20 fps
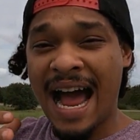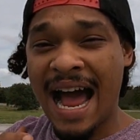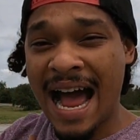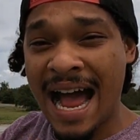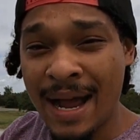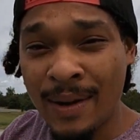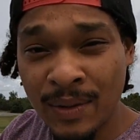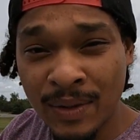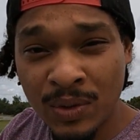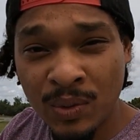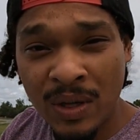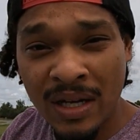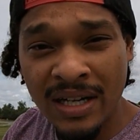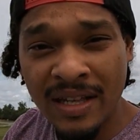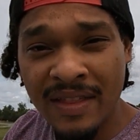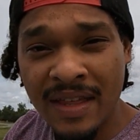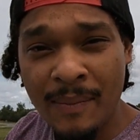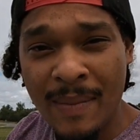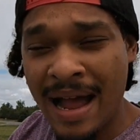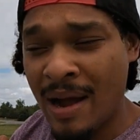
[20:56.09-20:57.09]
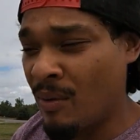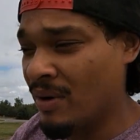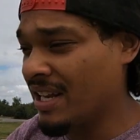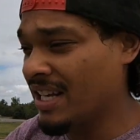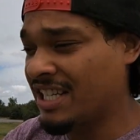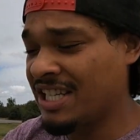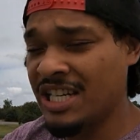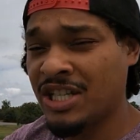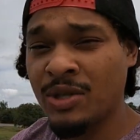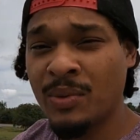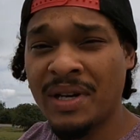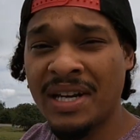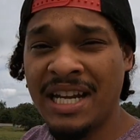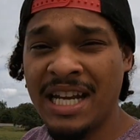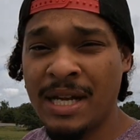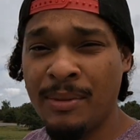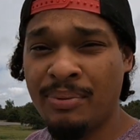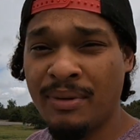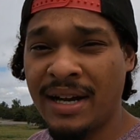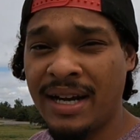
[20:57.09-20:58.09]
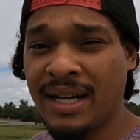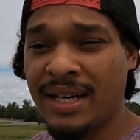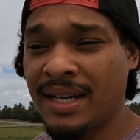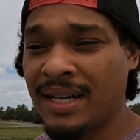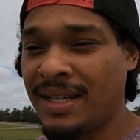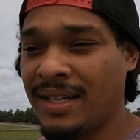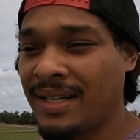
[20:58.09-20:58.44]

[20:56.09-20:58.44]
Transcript: I was one of them. I wanted to teach her with an e-brake.